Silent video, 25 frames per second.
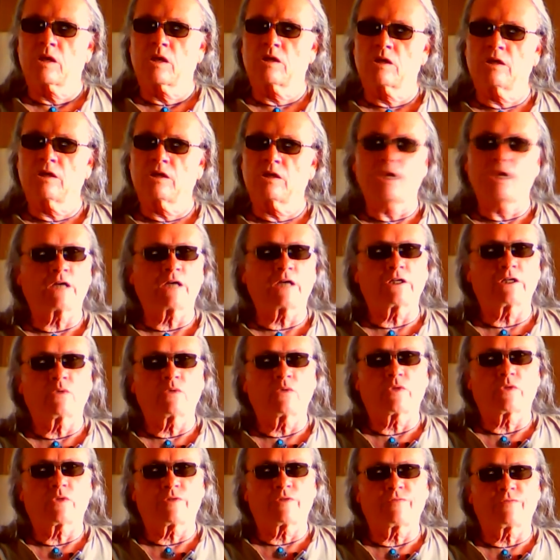connecting
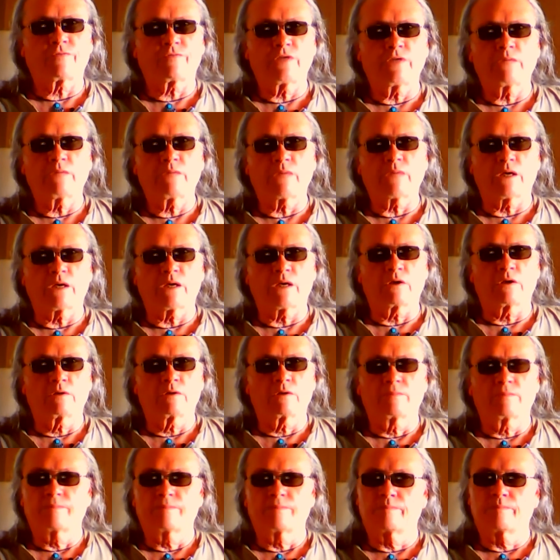with a female
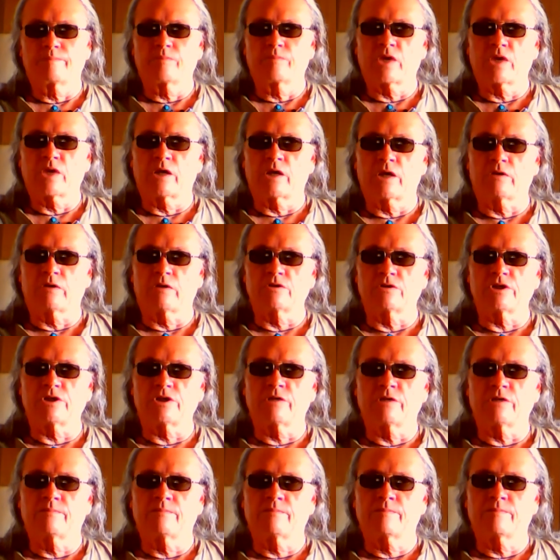
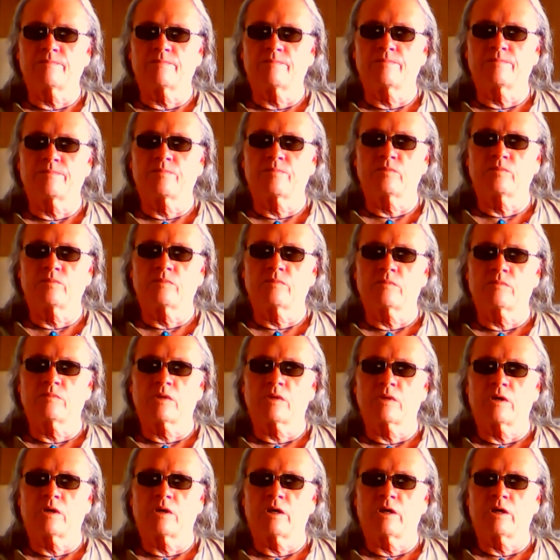energy.
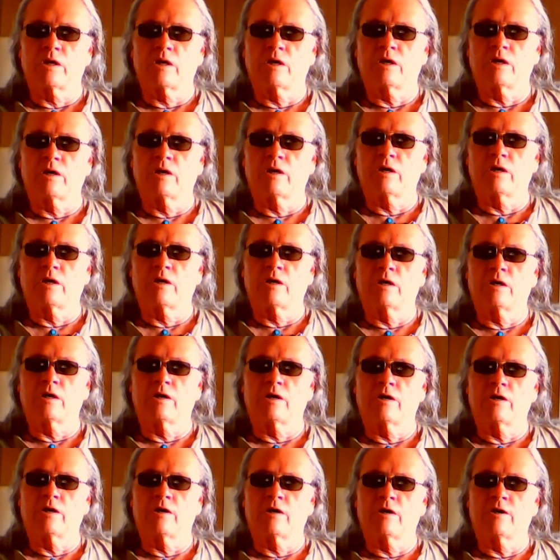
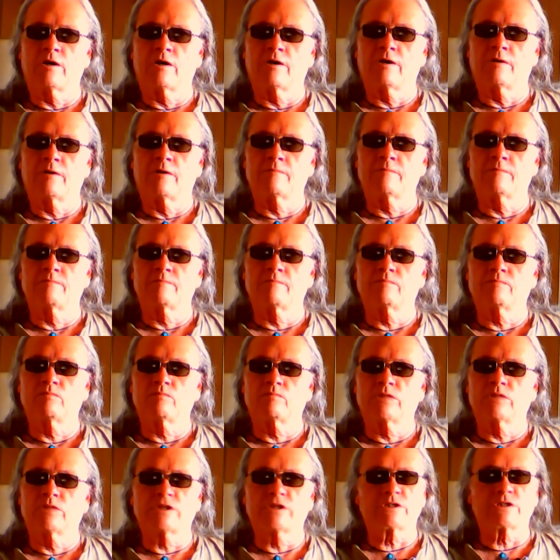Let's
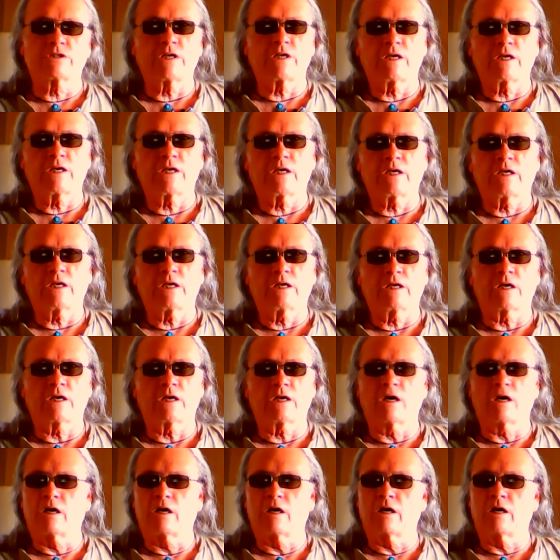say
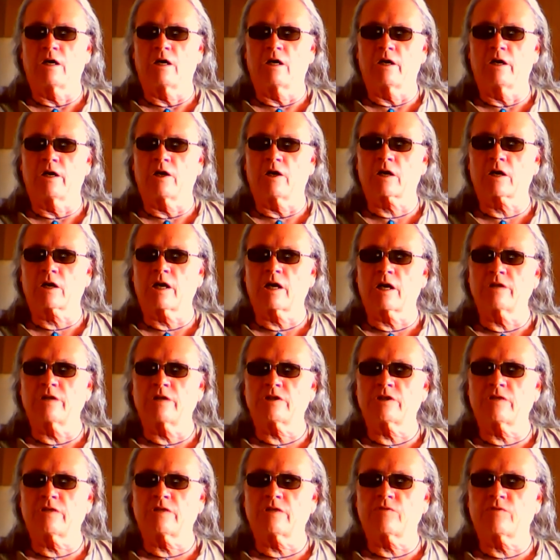on all kinds
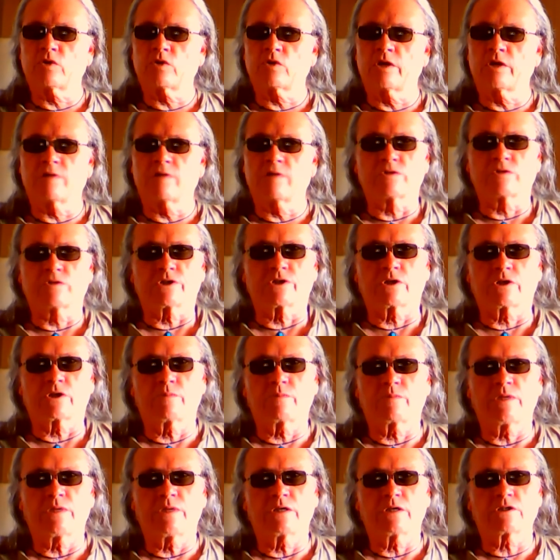of different levels. It
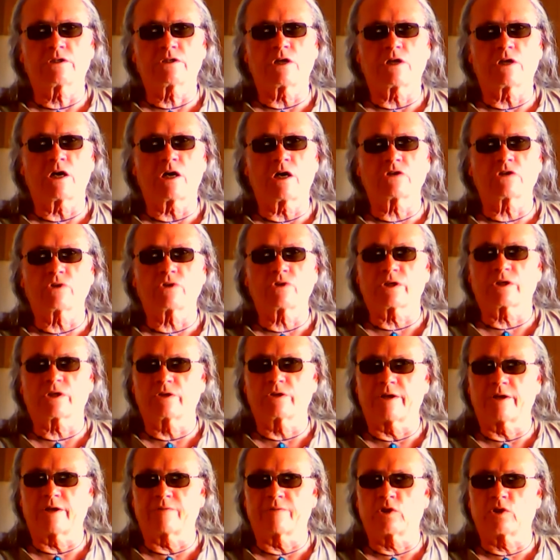could be a tantric
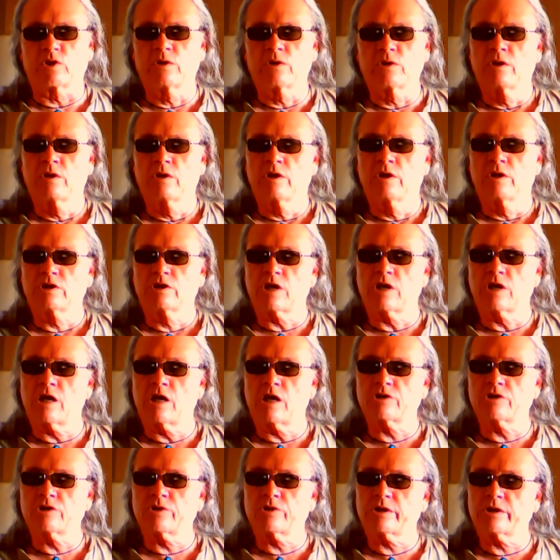level.
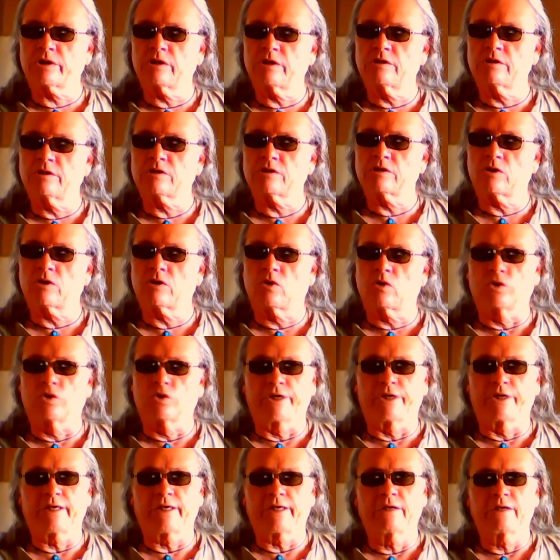Tantric is
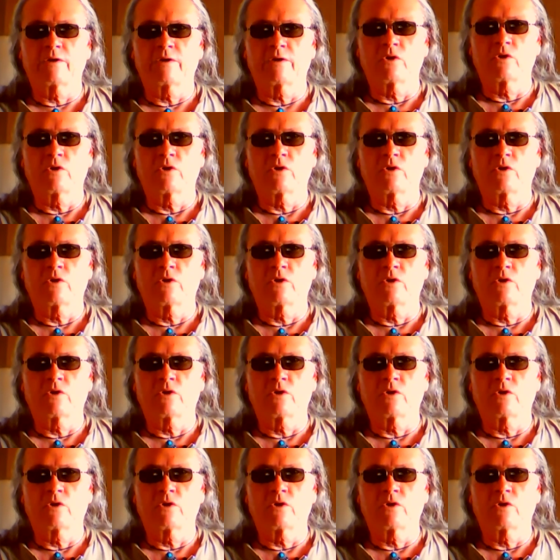holy.